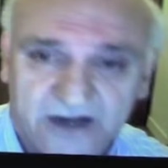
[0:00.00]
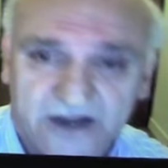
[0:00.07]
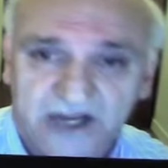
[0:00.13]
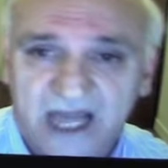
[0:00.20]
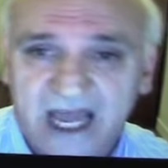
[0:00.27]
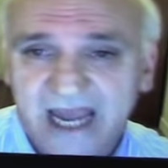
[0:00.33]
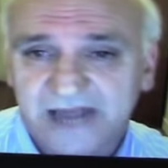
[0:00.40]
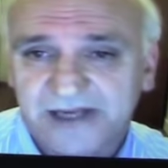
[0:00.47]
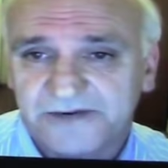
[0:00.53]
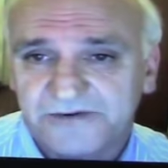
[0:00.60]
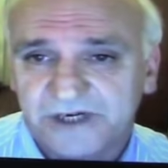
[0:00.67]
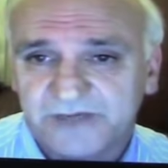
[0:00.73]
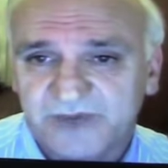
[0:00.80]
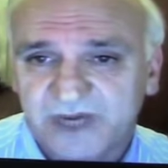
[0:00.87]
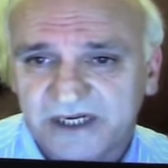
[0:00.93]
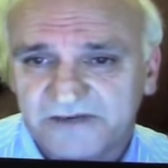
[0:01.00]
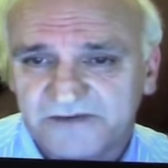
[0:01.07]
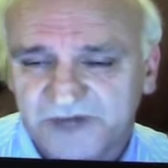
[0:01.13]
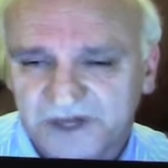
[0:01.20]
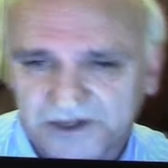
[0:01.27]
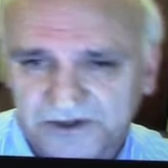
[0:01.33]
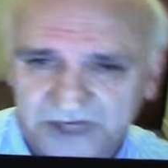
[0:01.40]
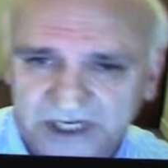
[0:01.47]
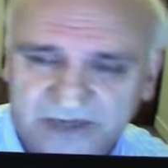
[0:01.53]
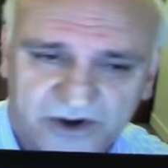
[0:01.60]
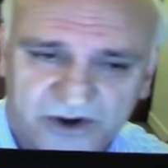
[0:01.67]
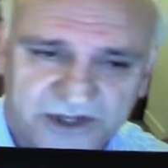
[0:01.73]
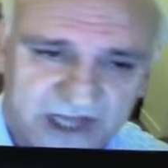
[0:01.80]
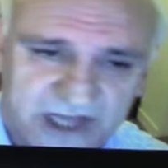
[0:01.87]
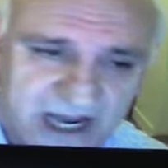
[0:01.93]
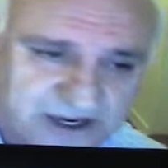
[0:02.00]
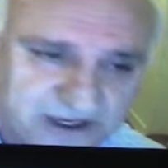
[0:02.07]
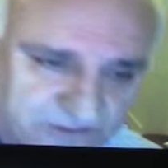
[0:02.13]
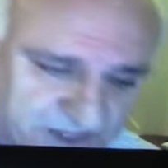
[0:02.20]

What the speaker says: lied in respect of not only about the item